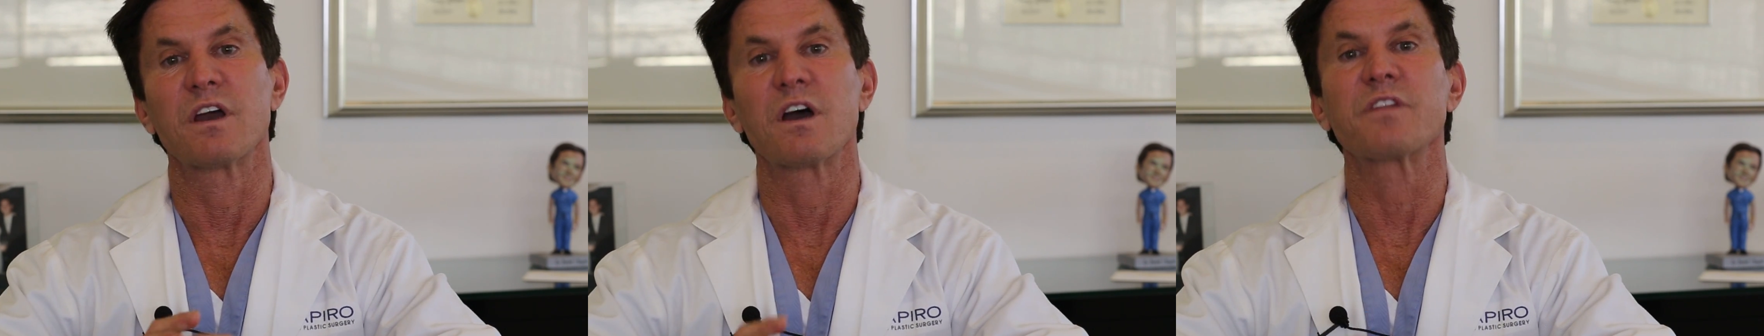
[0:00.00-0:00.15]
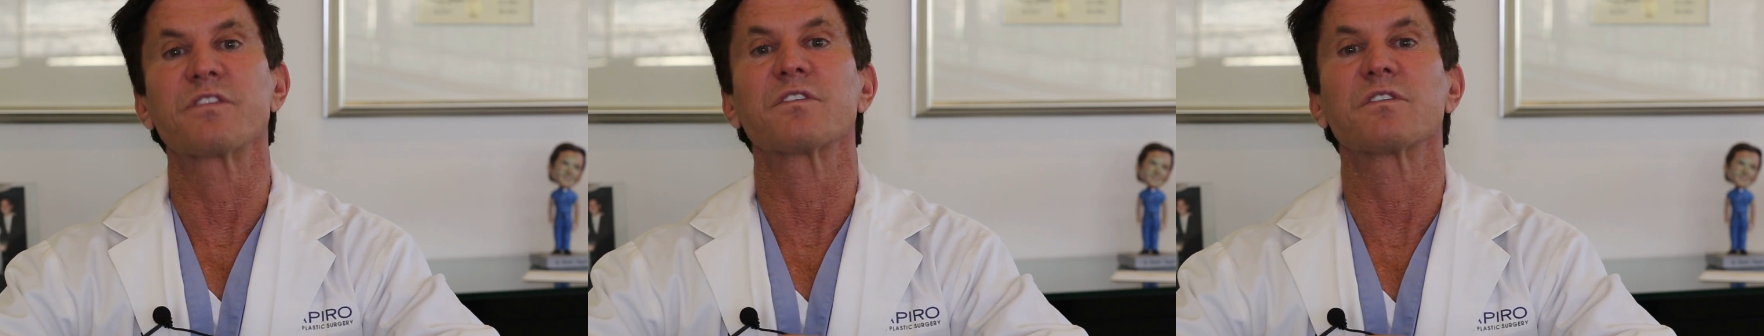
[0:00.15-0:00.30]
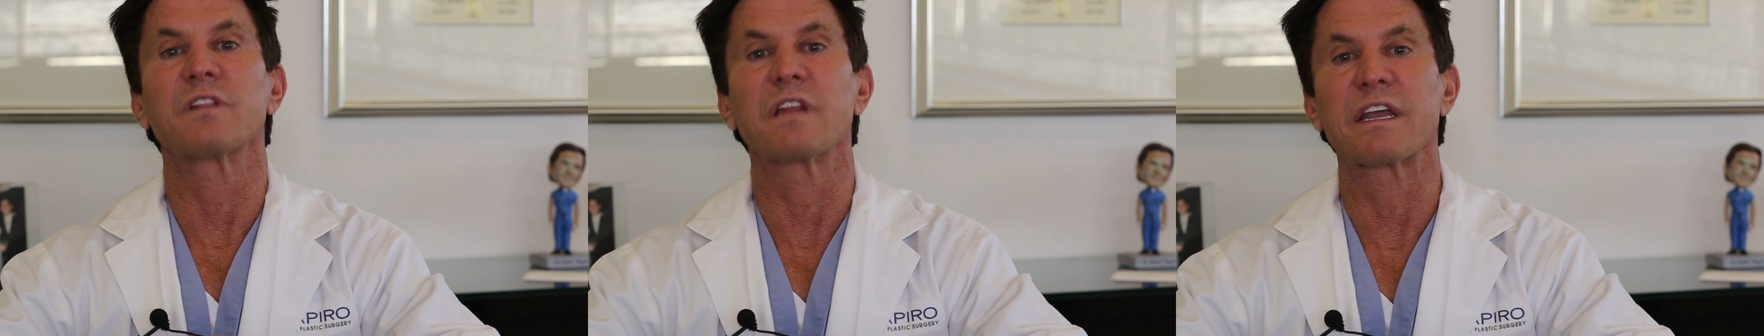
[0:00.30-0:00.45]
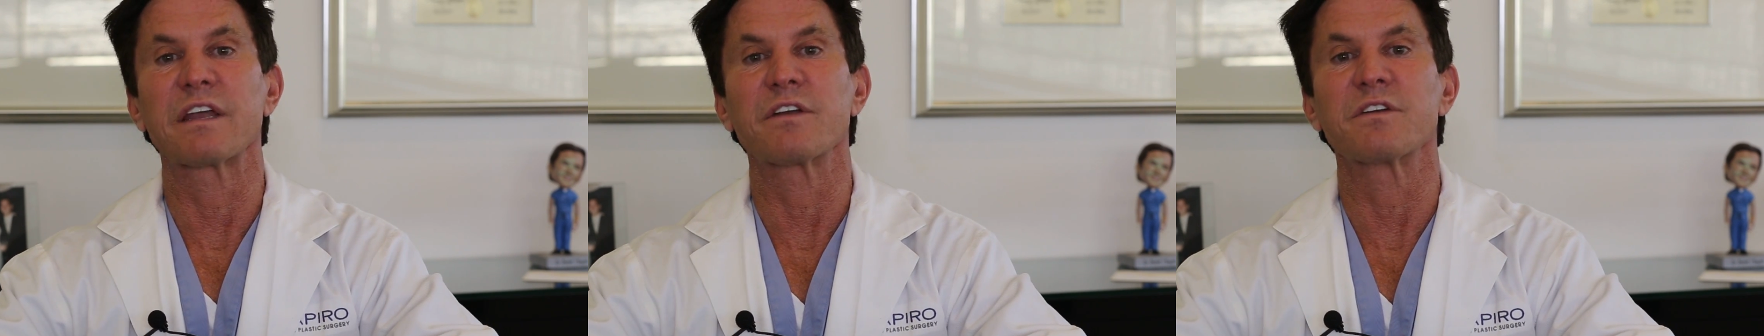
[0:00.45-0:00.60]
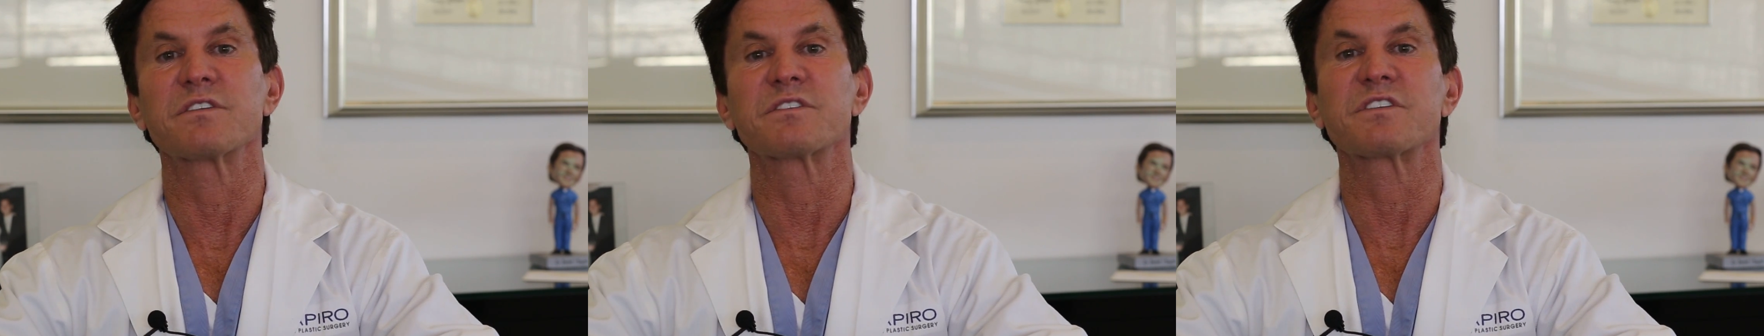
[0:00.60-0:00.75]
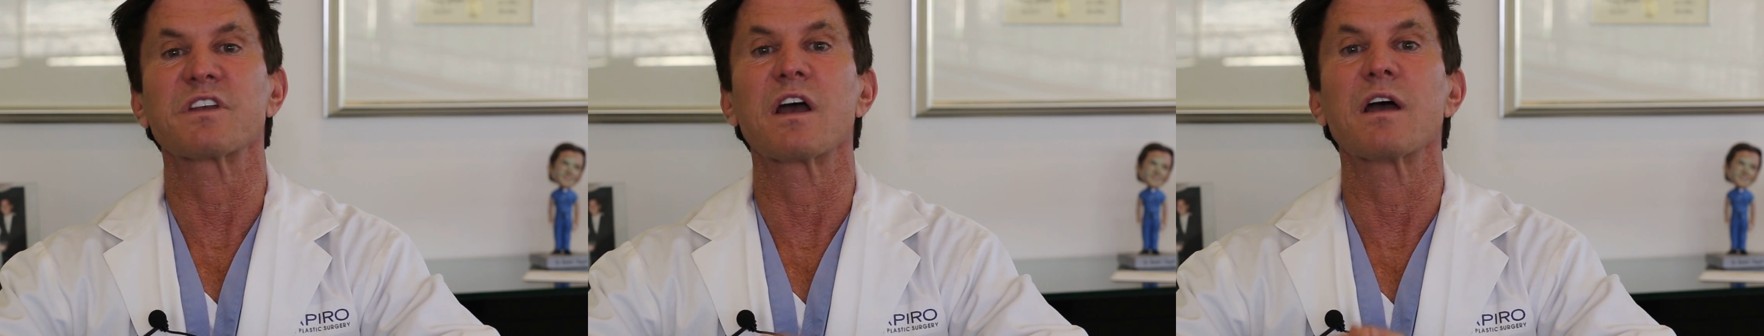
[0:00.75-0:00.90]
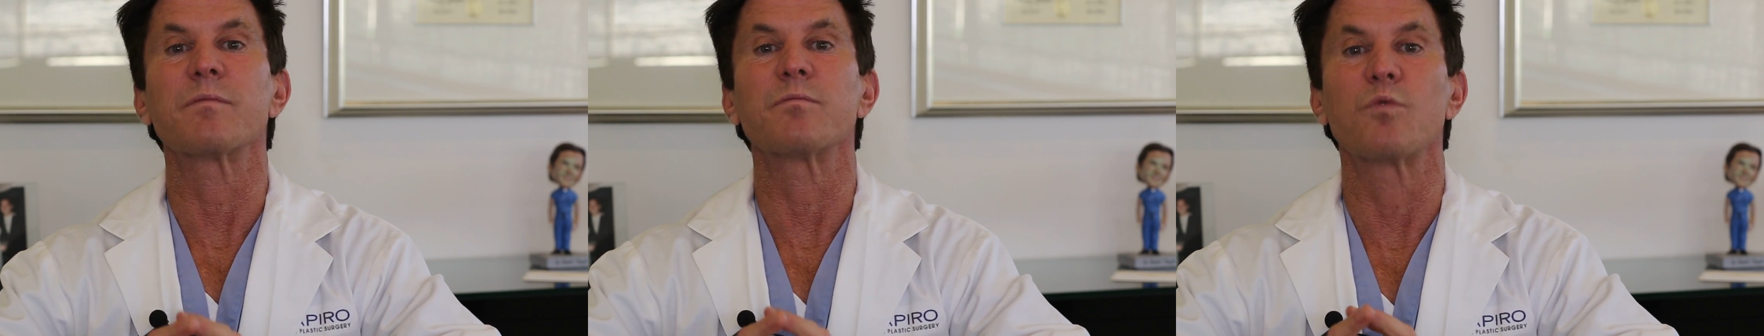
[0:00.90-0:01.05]
other layers
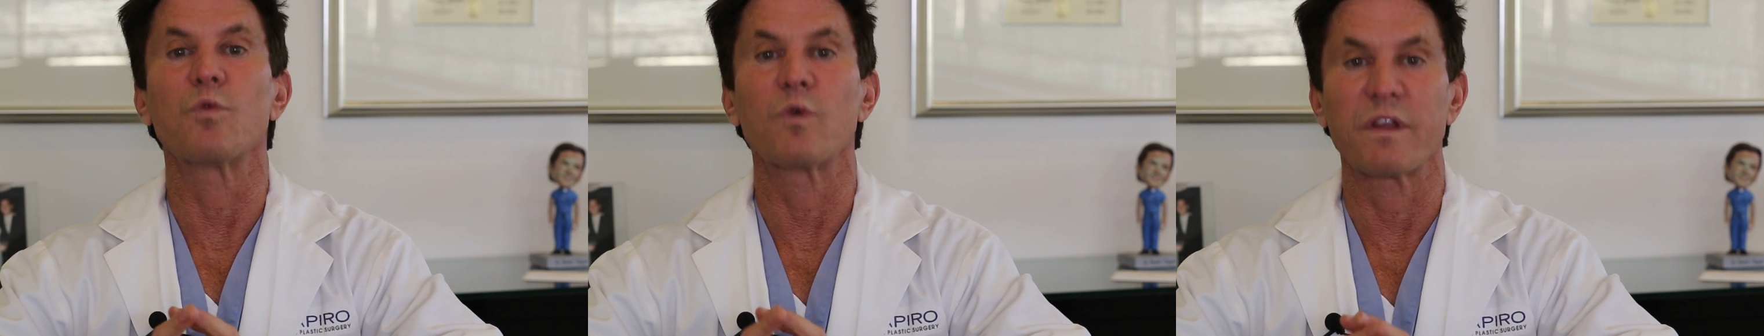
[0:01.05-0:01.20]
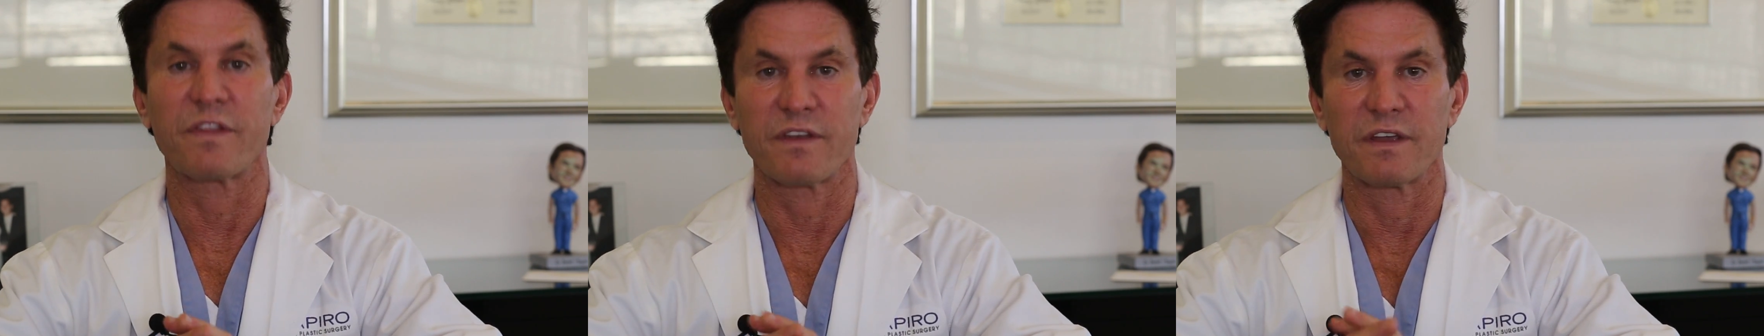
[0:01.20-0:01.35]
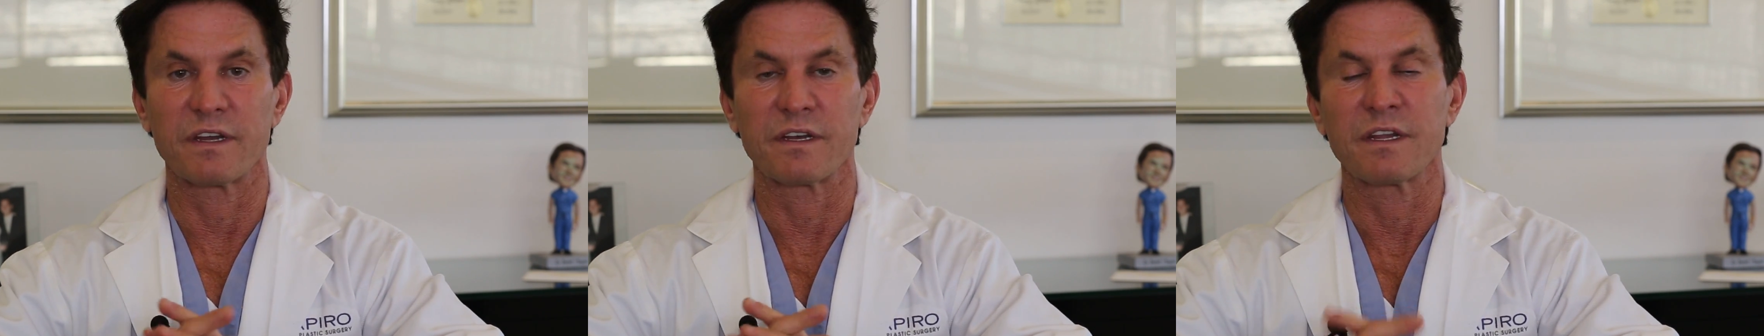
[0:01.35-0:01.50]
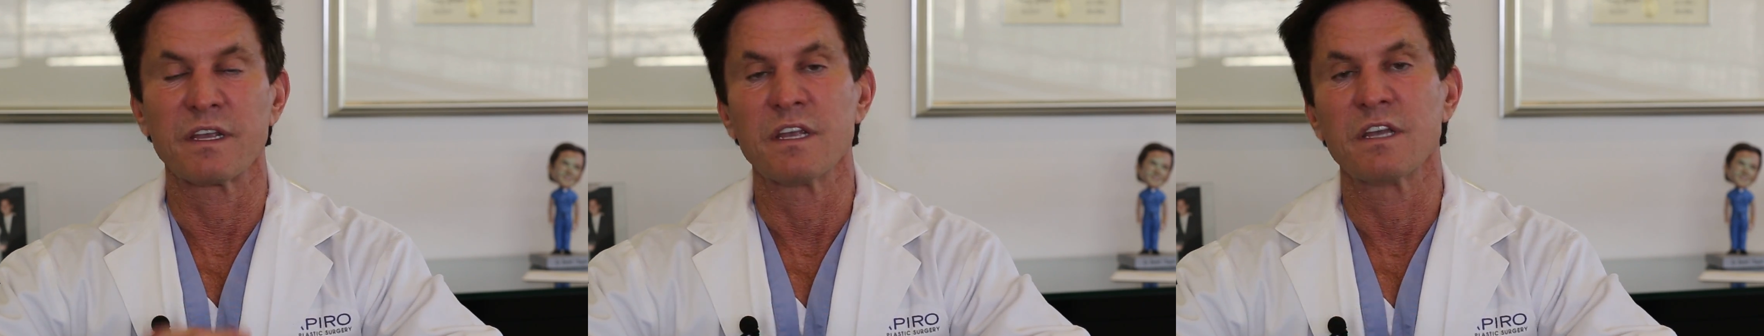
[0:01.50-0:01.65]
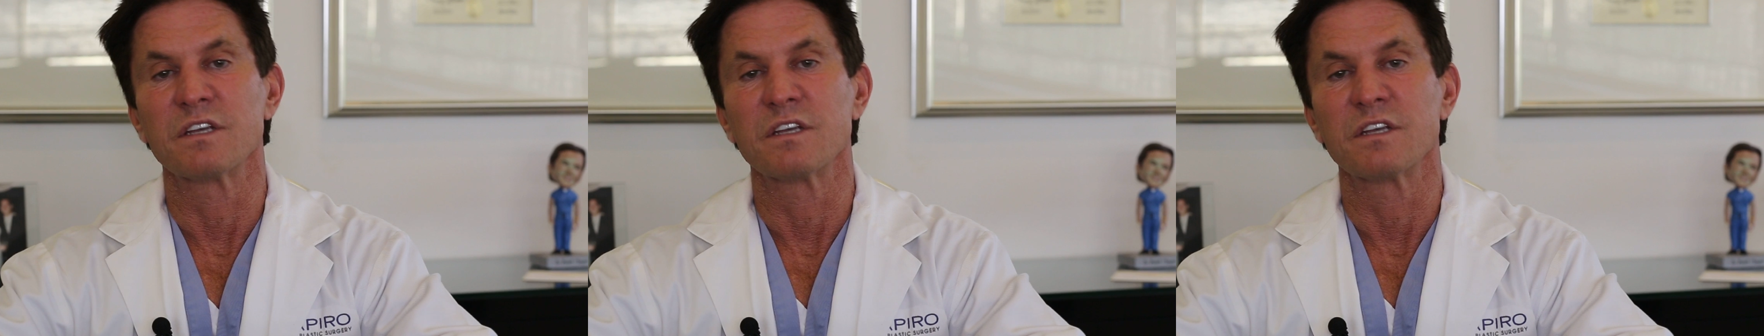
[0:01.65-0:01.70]
up with it.